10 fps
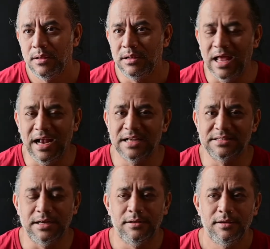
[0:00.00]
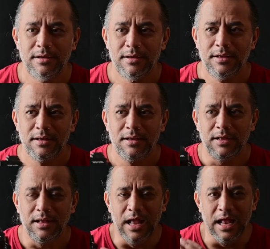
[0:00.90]
Like I said,
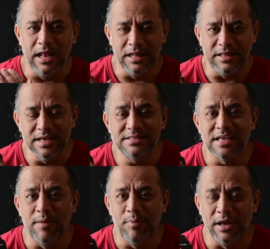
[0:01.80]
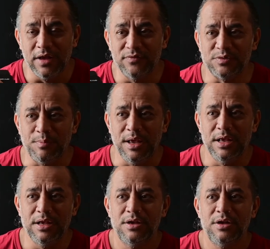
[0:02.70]
this camera gives
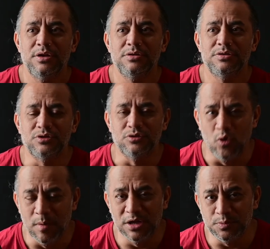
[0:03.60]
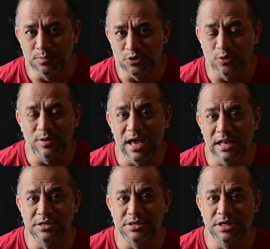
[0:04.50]
me so much
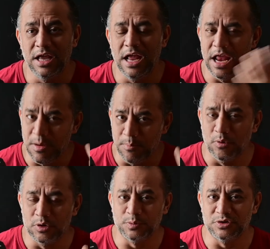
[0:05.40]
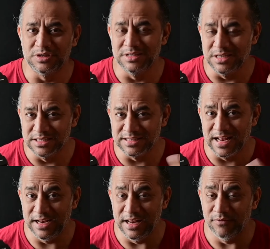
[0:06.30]
tonality in post-processing just
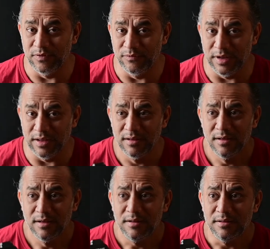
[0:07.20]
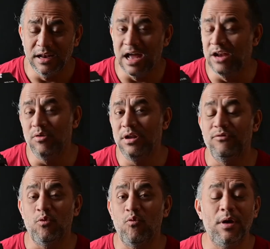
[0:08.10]
like D850 that I don't have
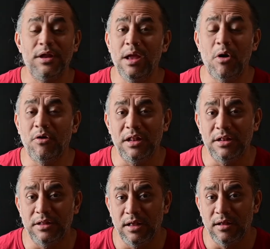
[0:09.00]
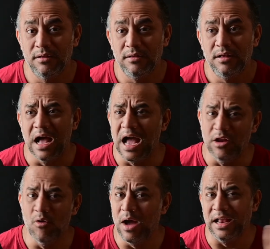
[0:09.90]
to worry about anything. I
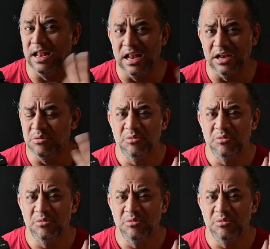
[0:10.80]
know I can get